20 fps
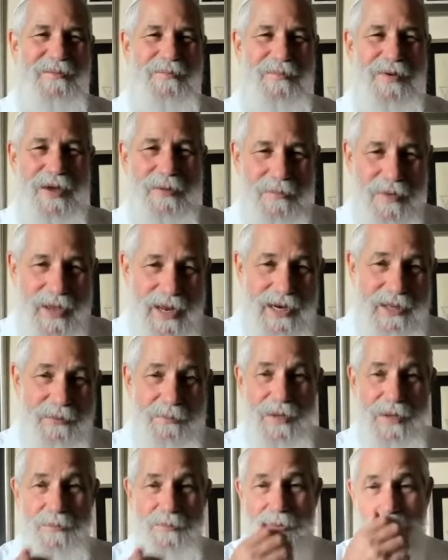but many
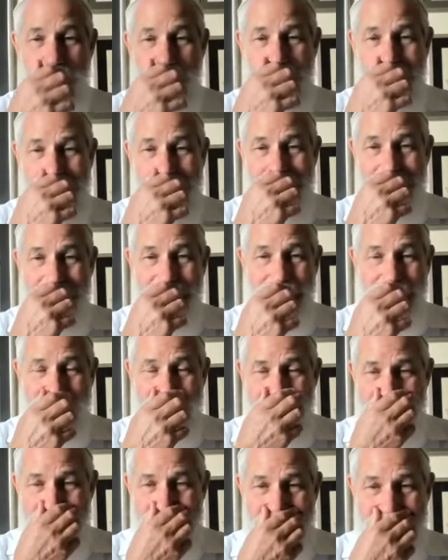people will eat
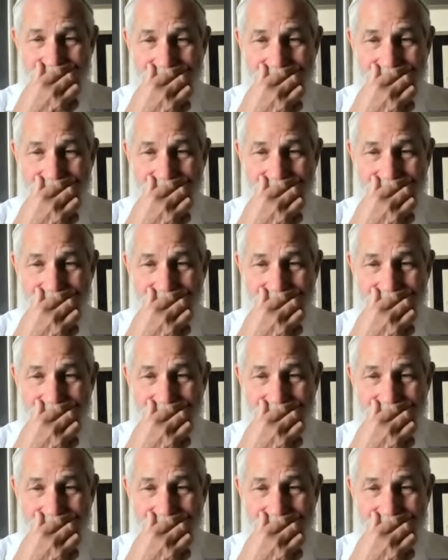meat.